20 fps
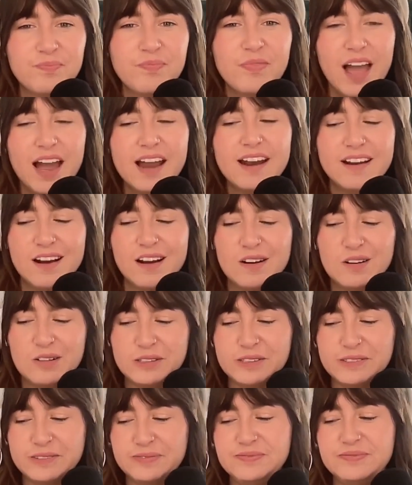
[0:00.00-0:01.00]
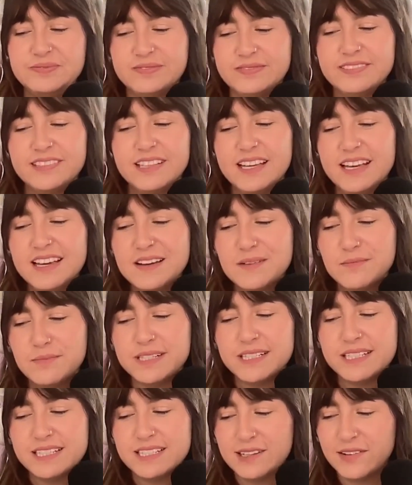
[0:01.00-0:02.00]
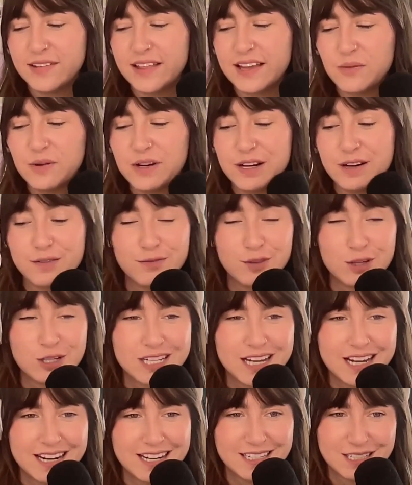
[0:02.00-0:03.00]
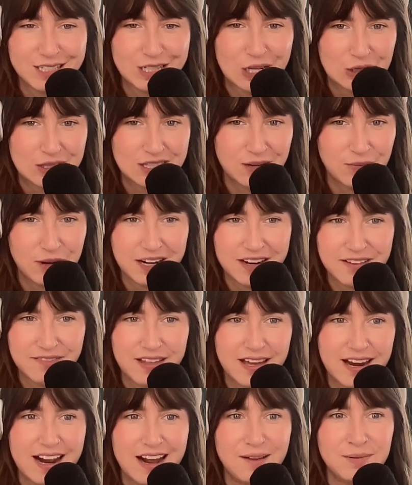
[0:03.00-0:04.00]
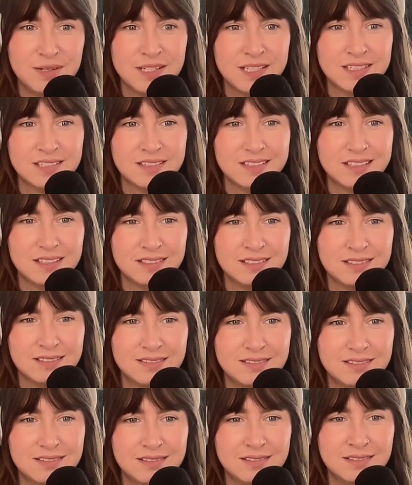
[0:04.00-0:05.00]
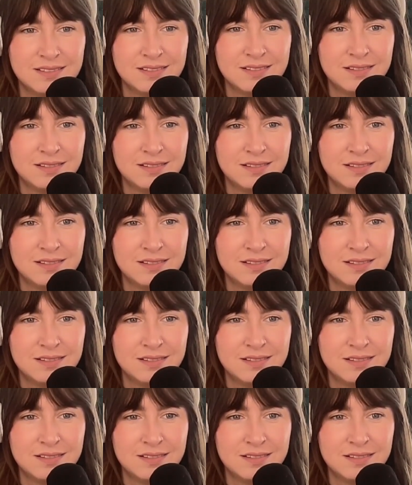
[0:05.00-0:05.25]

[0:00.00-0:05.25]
I know, but still, like, when you're first getting to know someone, if that happens, it's like, ugh.